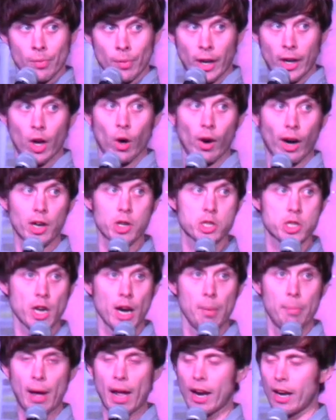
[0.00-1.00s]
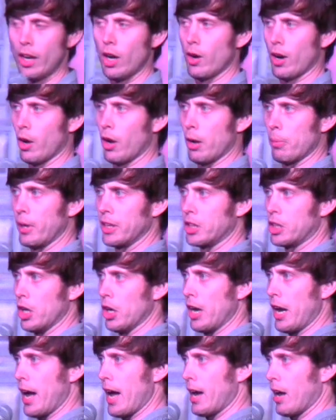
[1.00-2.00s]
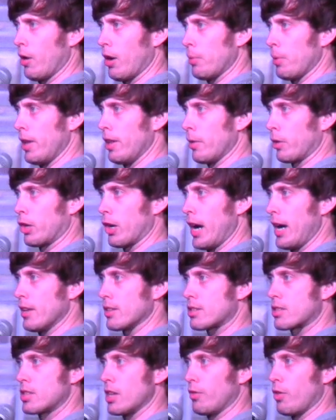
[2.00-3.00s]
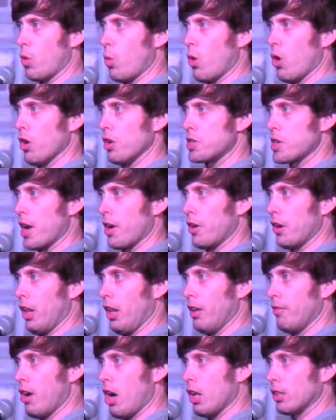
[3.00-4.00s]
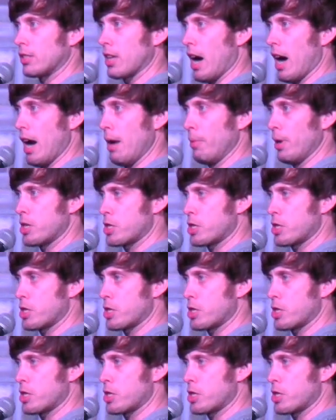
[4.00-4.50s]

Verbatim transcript: I know what I should have been. I know what I would have been good at. I would have been the greatest Civil War general of all time.